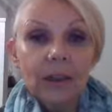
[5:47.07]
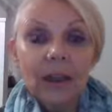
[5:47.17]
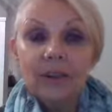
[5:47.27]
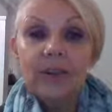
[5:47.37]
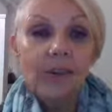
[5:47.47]

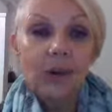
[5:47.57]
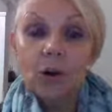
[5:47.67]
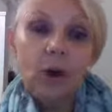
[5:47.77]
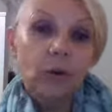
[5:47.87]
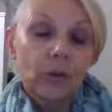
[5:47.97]
there is no
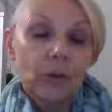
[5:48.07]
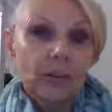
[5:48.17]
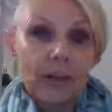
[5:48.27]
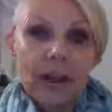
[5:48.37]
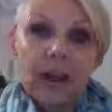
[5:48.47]
golden
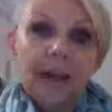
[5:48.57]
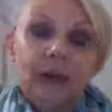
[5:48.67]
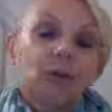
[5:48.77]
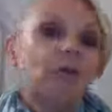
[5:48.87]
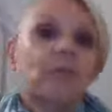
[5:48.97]
ticket
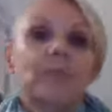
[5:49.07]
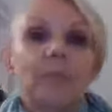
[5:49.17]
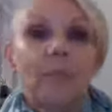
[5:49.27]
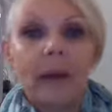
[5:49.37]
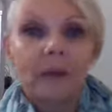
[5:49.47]
or
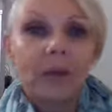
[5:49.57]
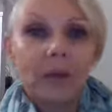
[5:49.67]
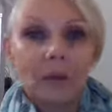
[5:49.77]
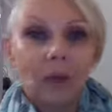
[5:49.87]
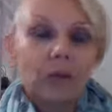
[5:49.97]

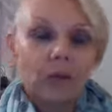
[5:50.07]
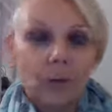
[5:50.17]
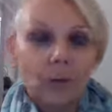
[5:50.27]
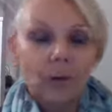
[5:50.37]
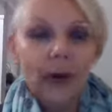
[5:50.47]
magic wand
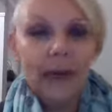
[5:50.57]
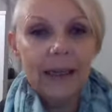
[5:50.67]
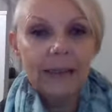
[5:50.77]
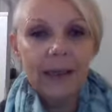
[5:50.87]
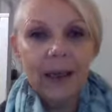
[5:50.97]
or
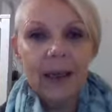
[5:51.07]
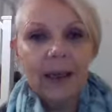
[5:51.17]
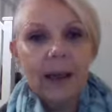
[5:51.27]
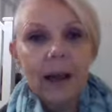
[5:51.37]
anything,